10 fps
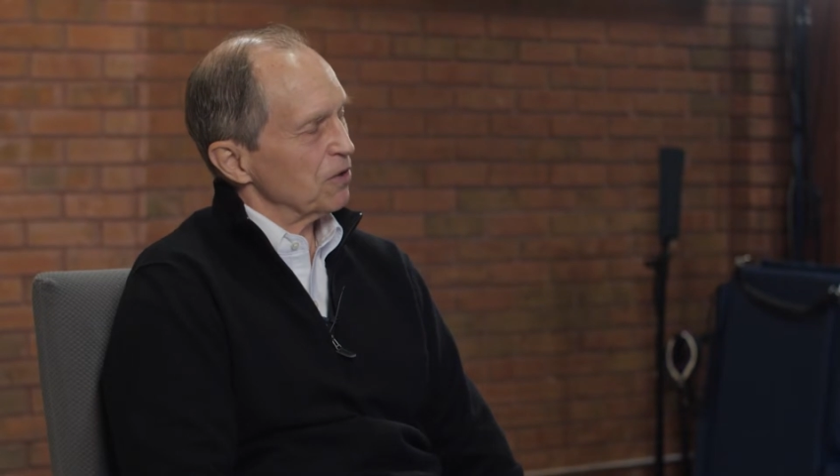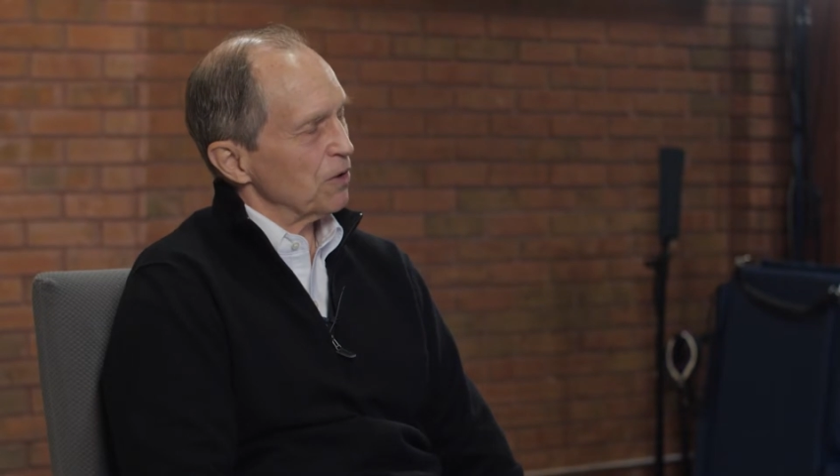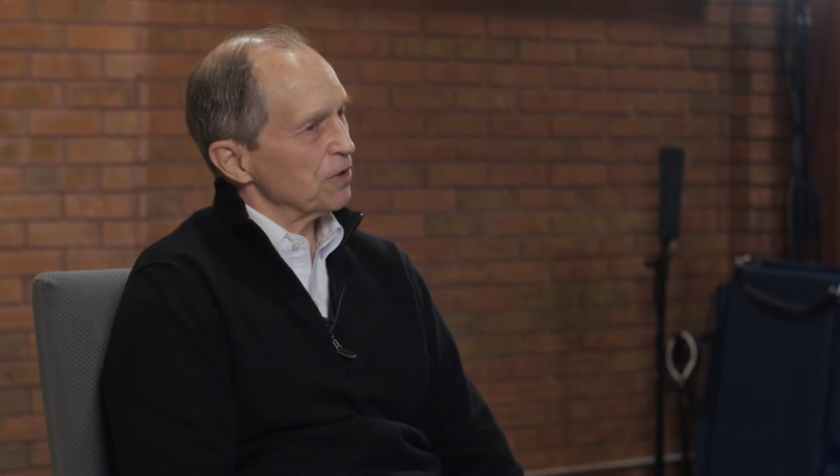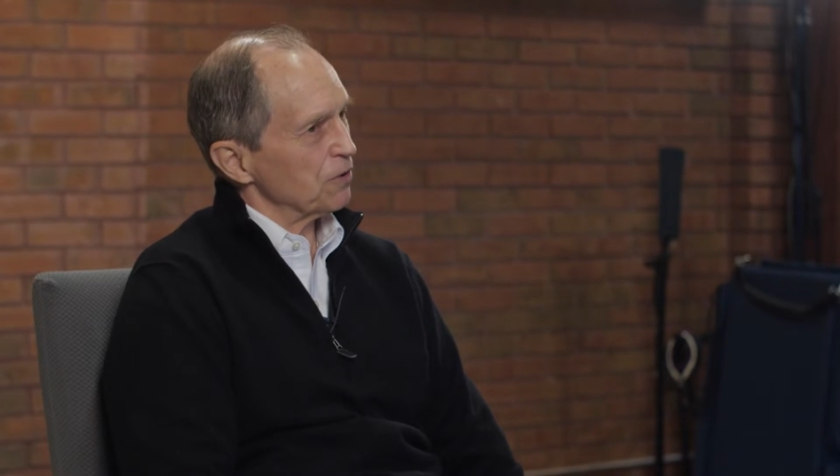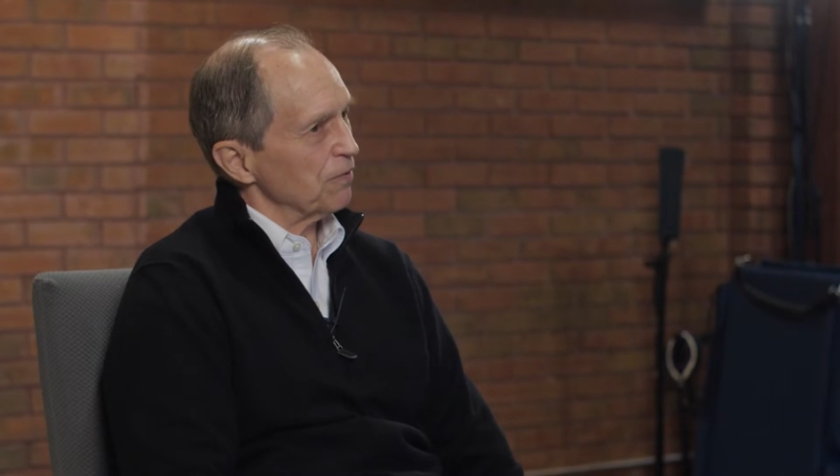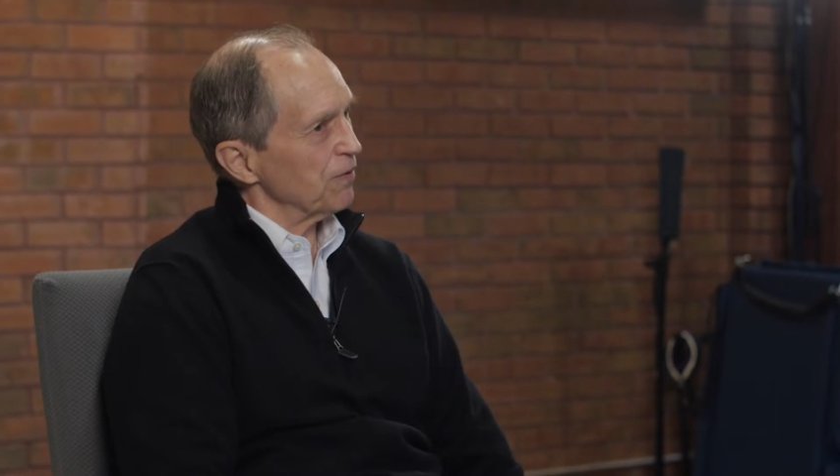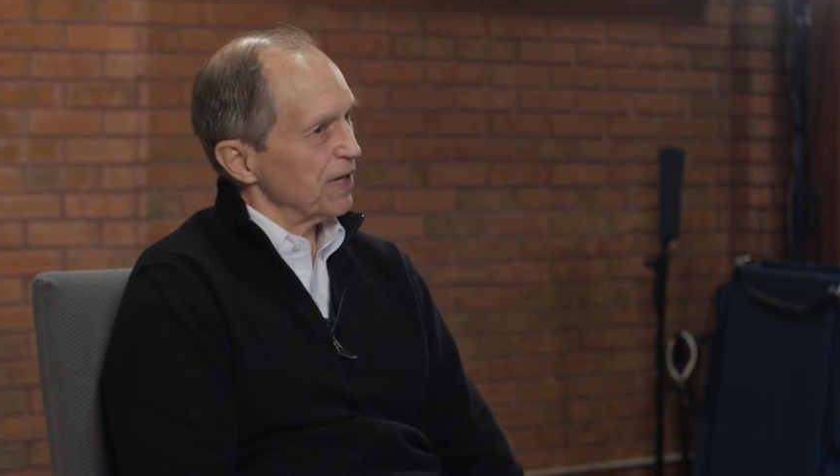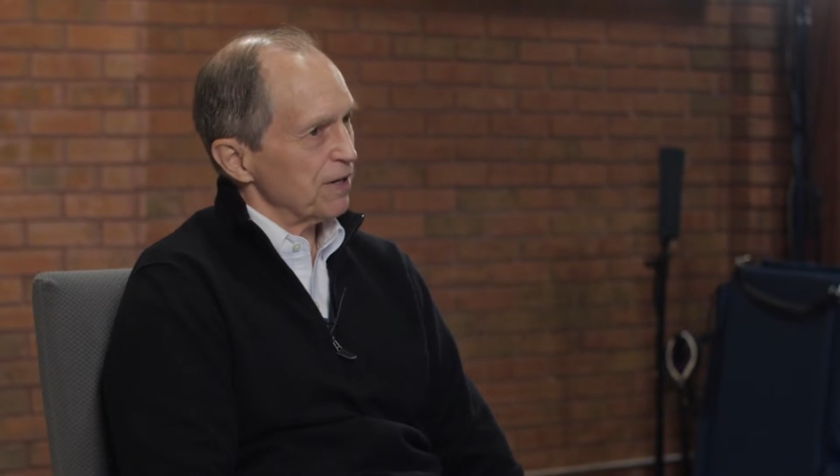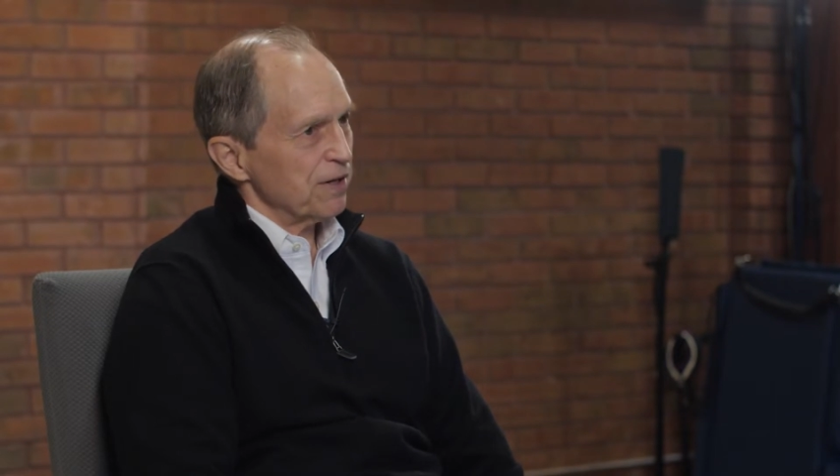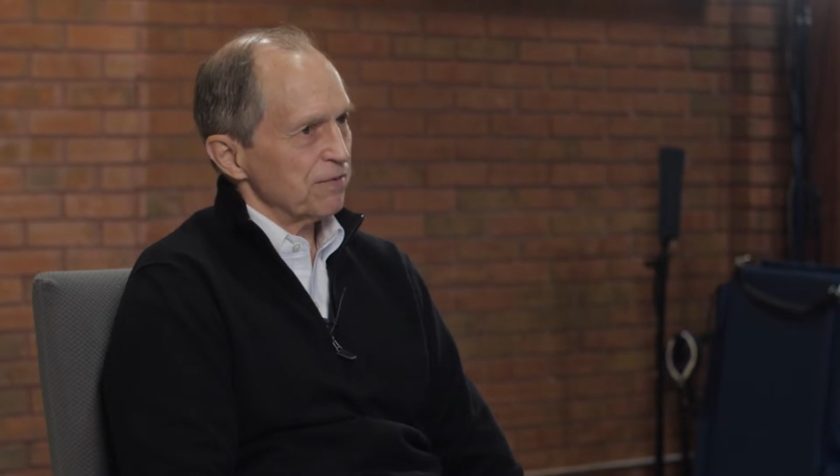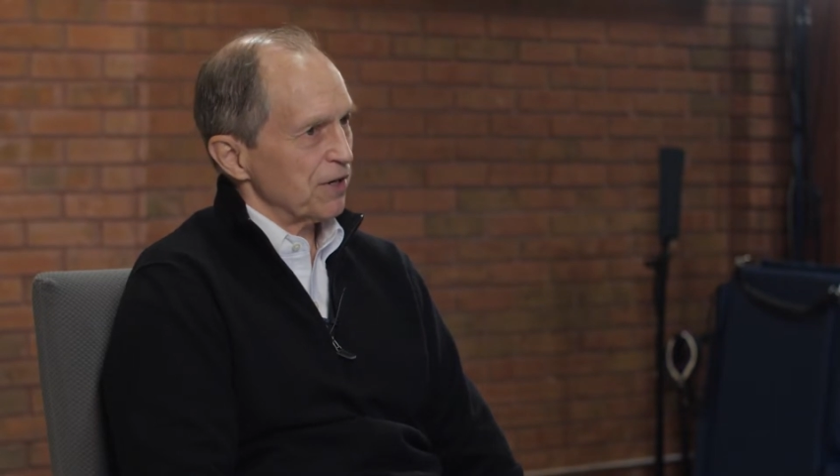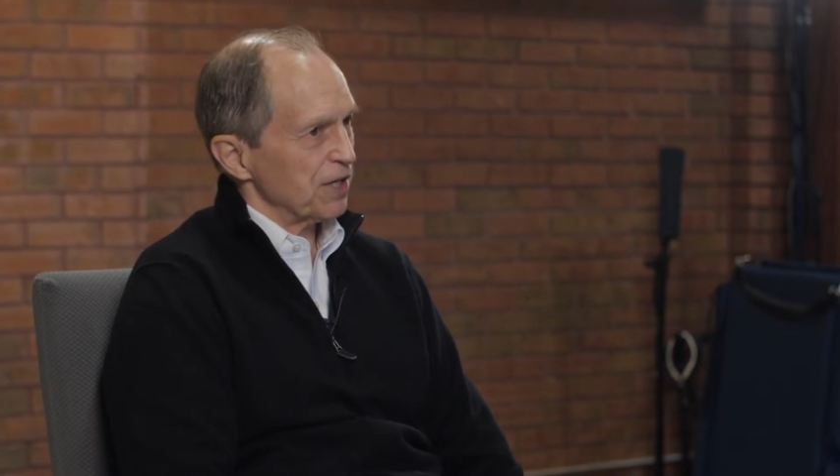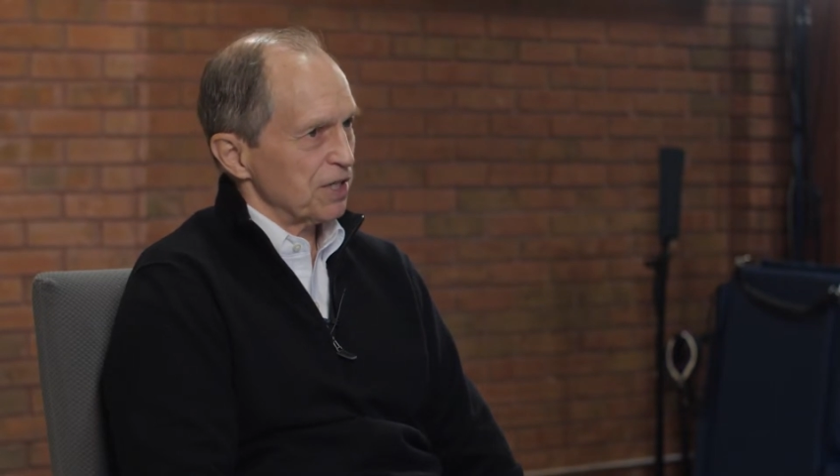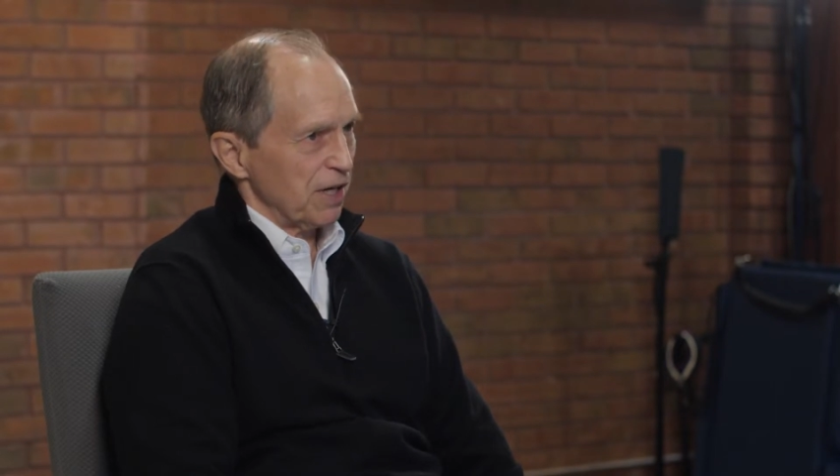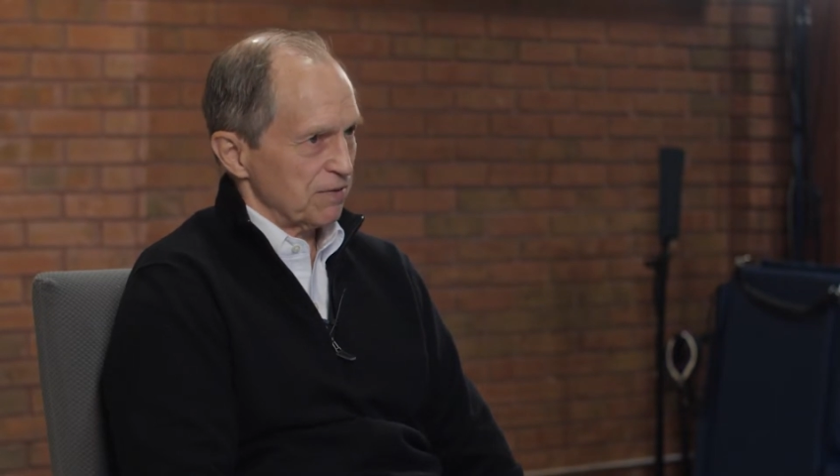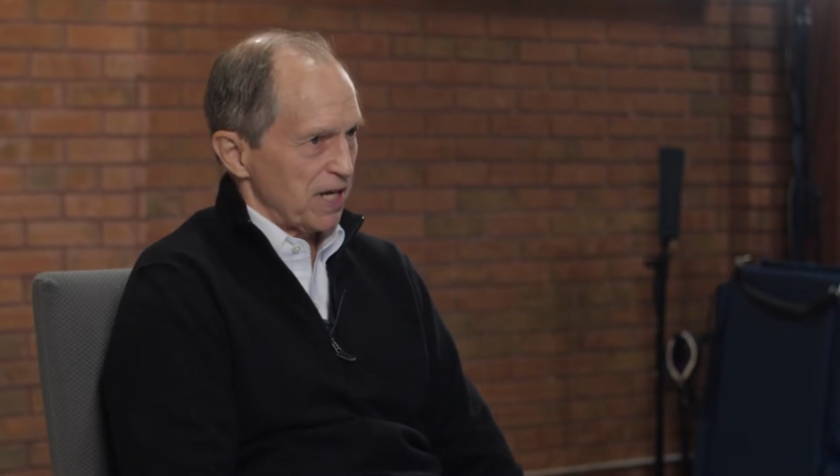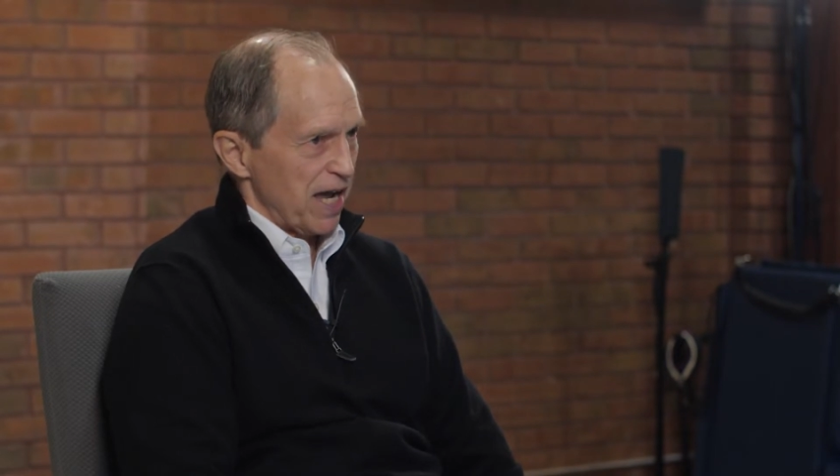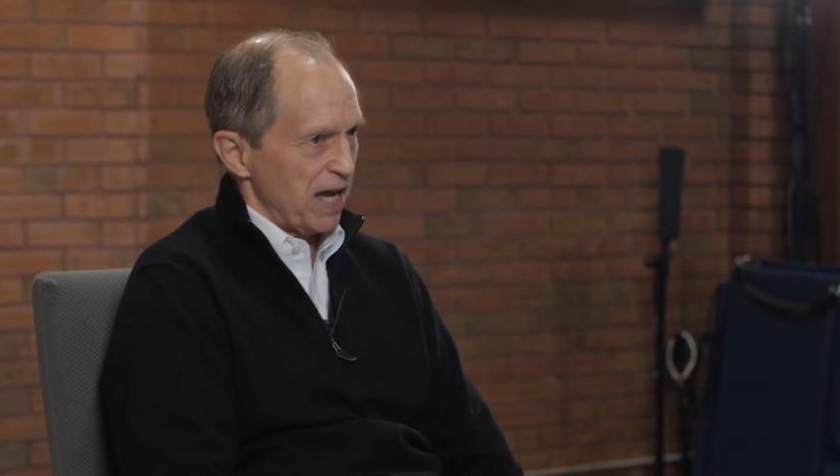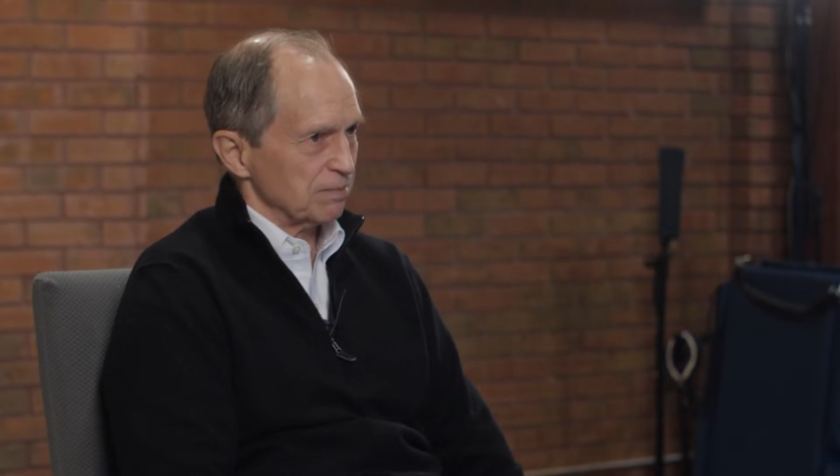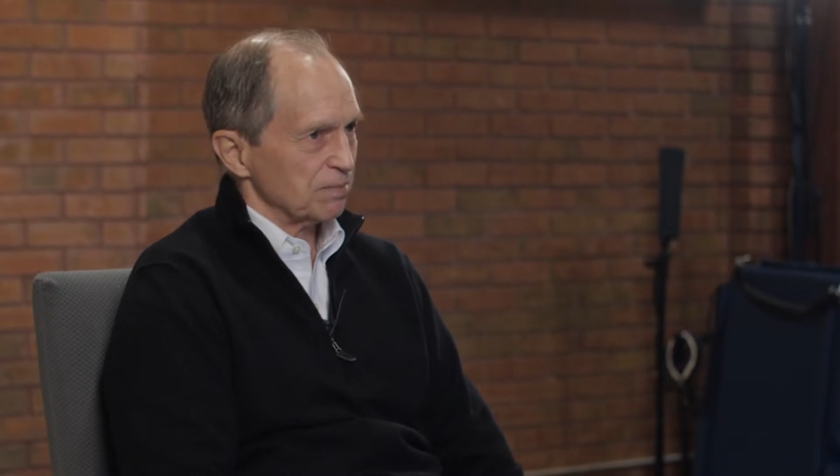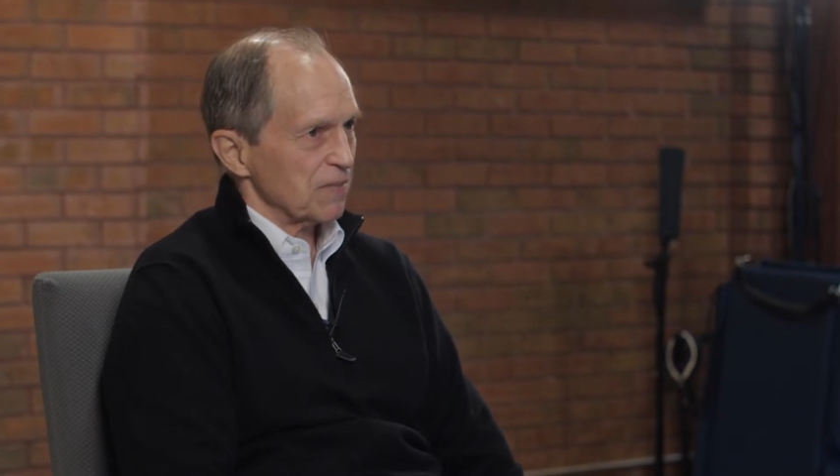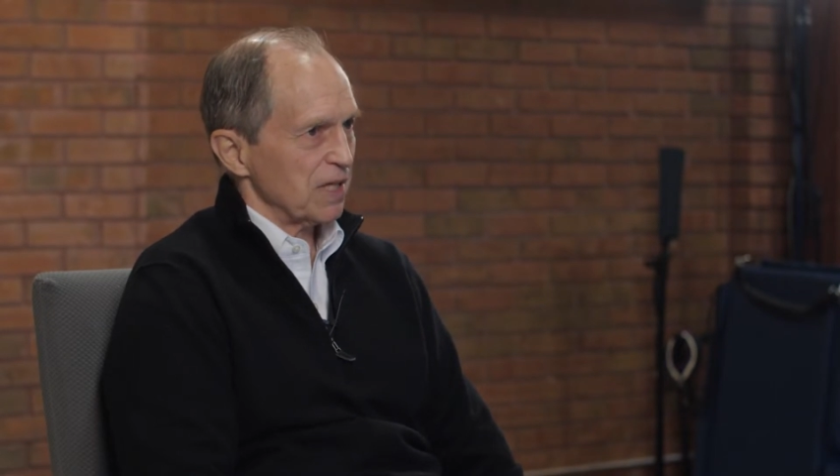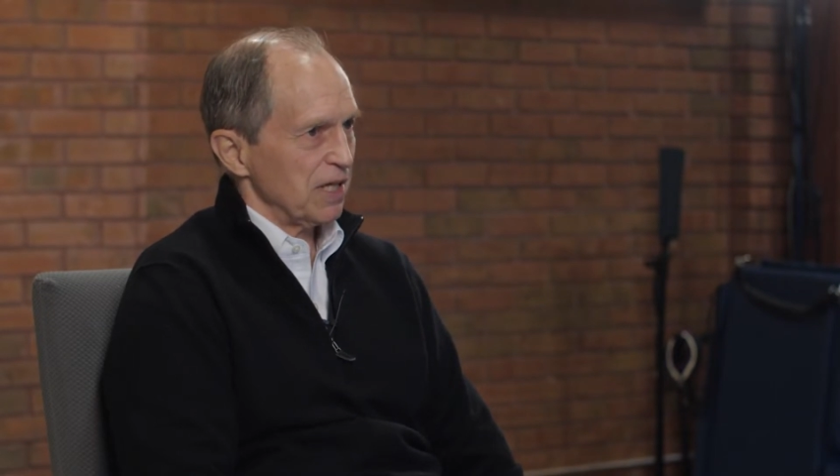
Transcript: going through a very, very tough time